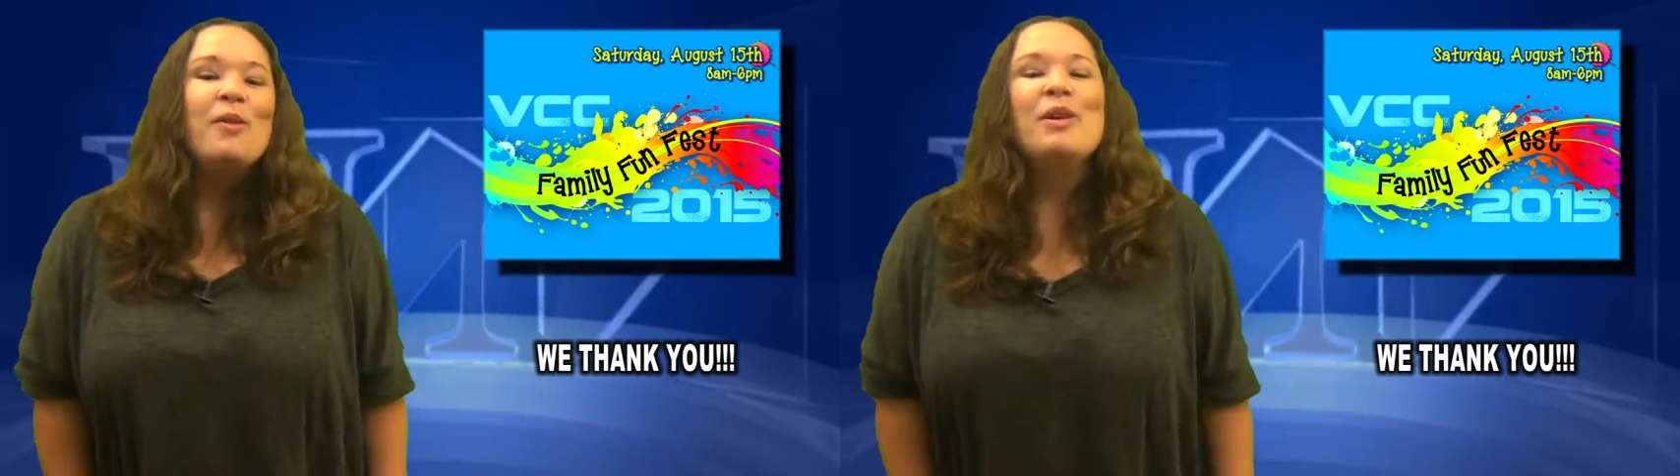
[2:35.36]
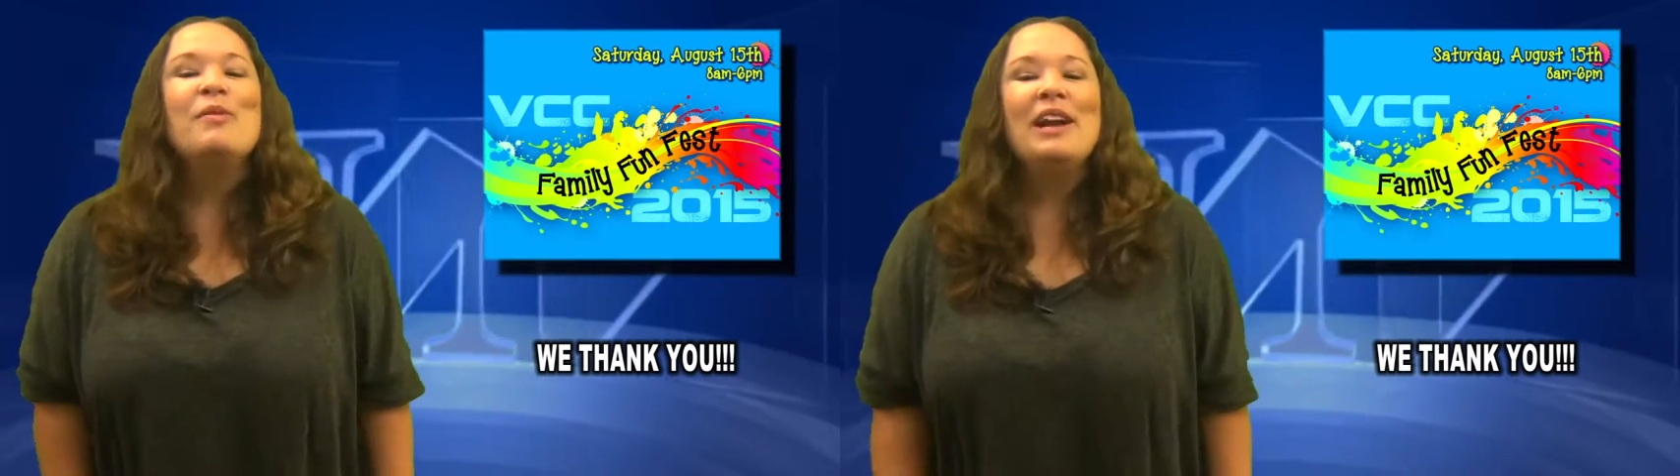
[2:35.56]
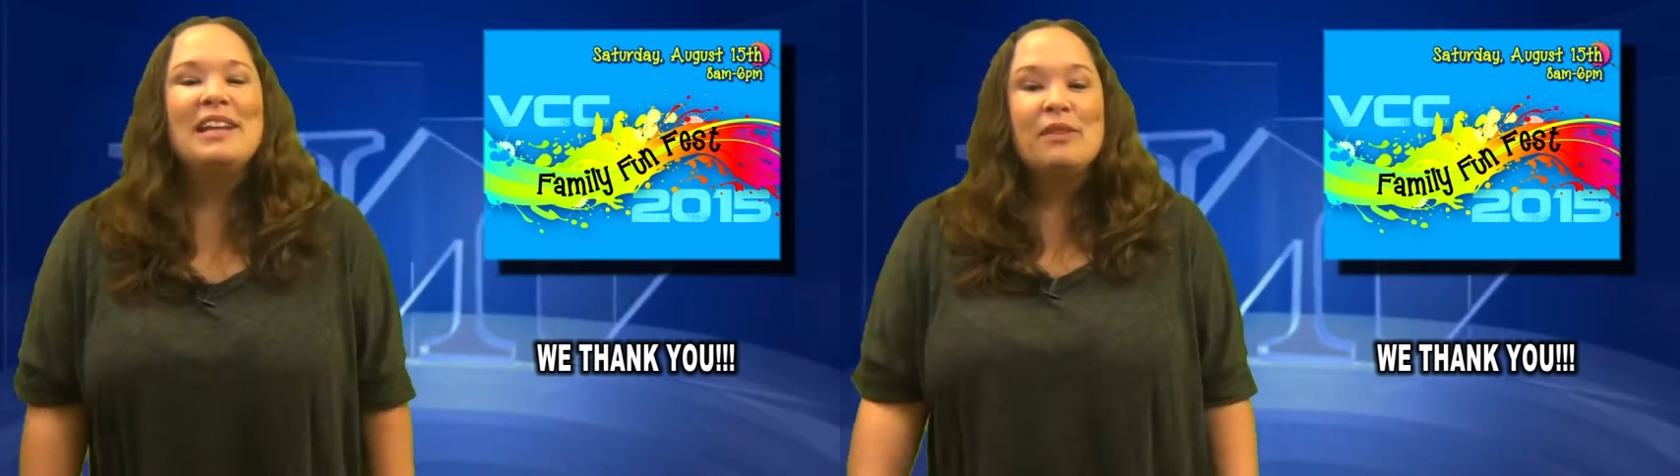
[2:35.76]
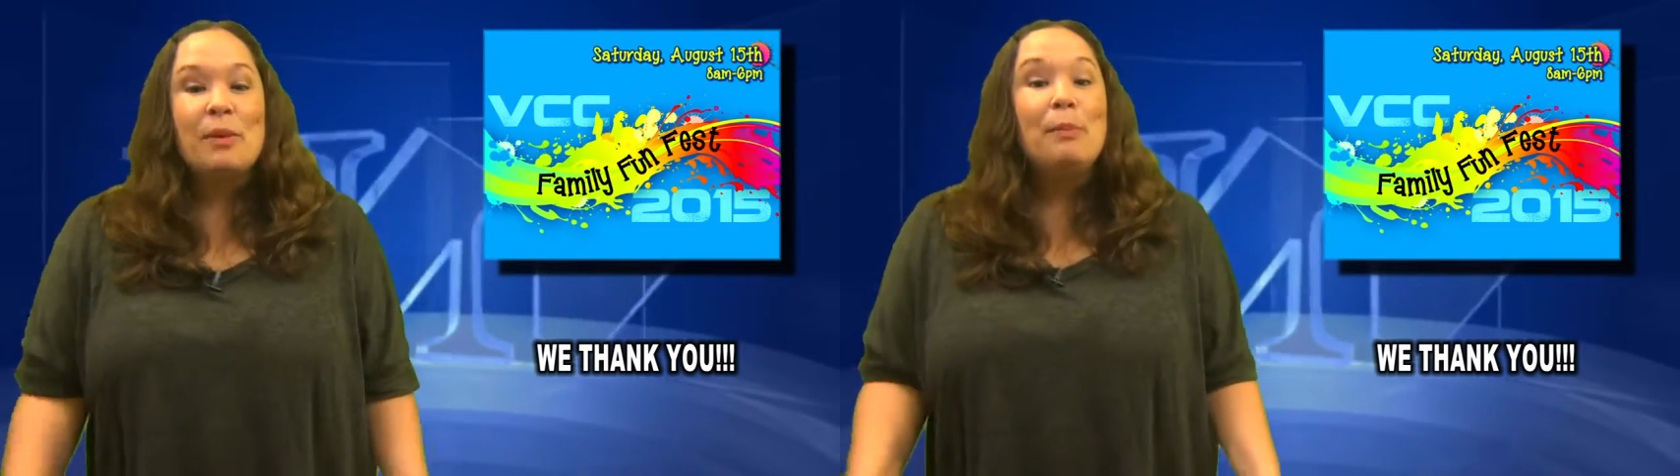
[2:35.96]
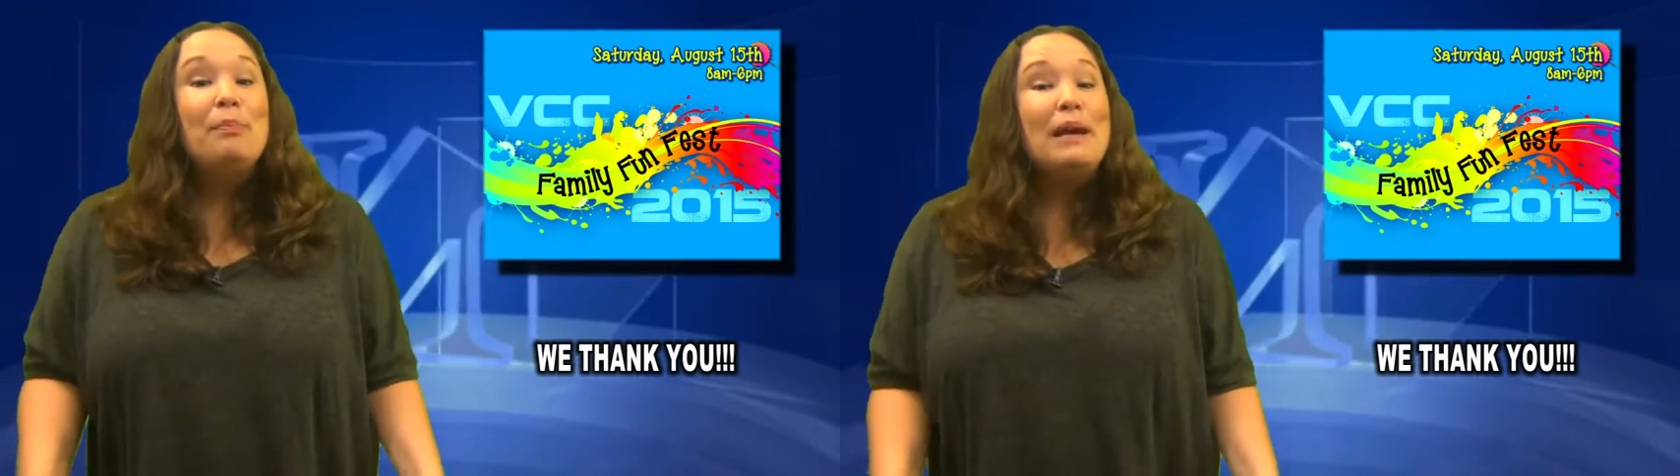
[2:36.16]
We want to give
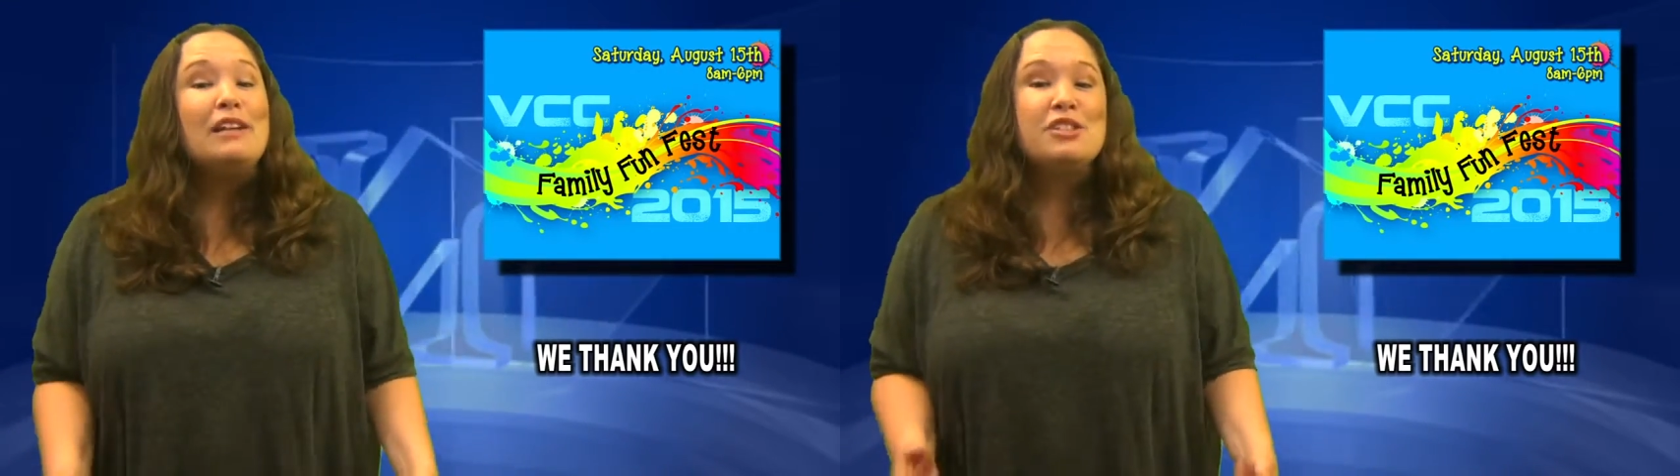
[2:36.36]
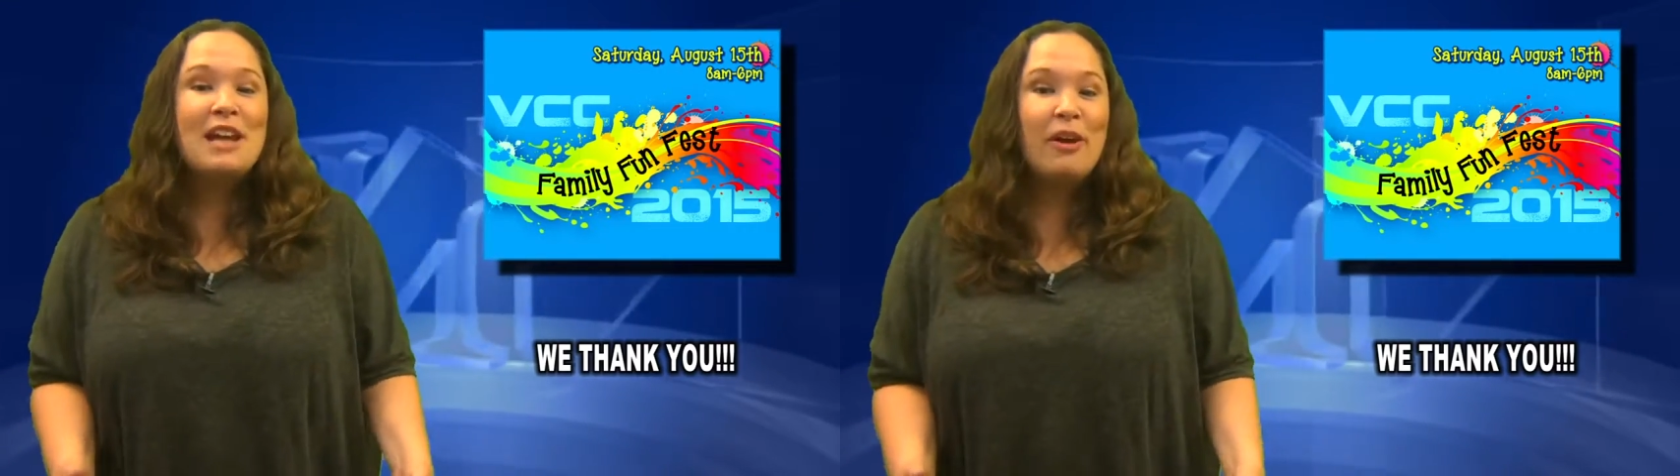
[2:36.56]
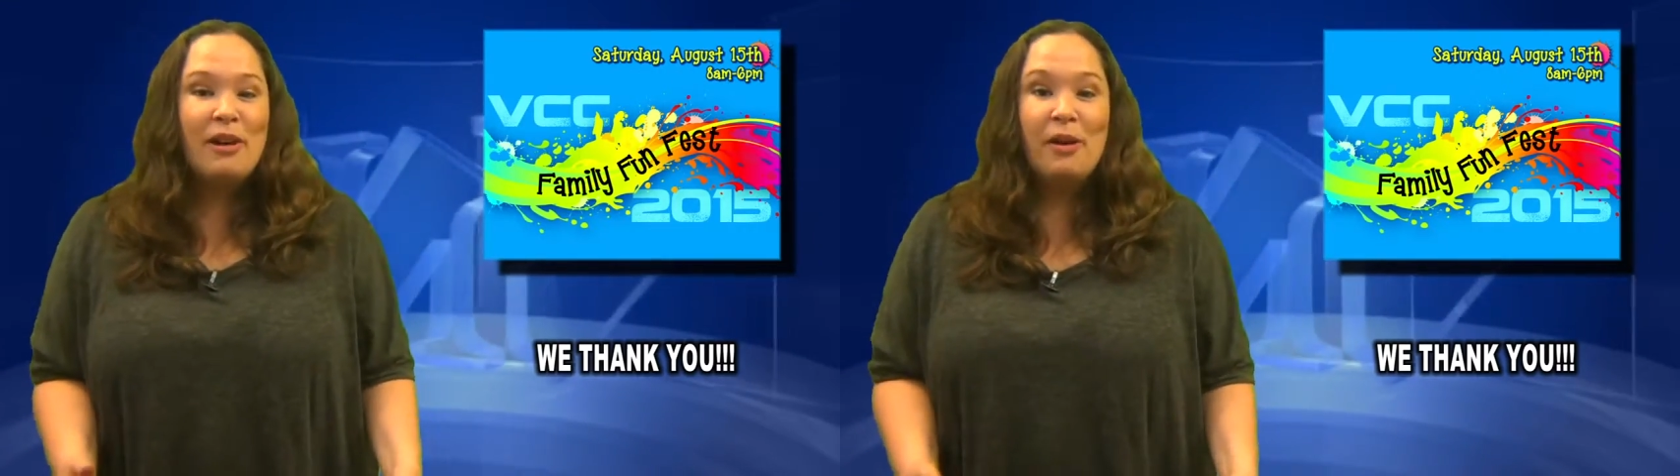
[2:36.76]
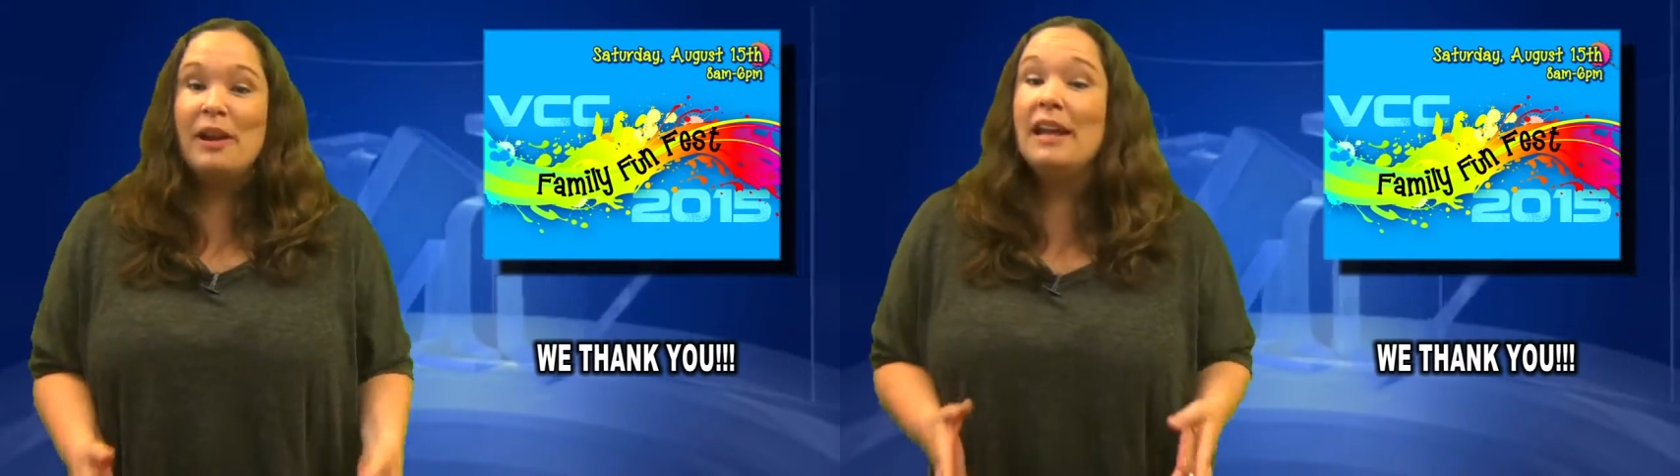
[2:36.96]
a big shout out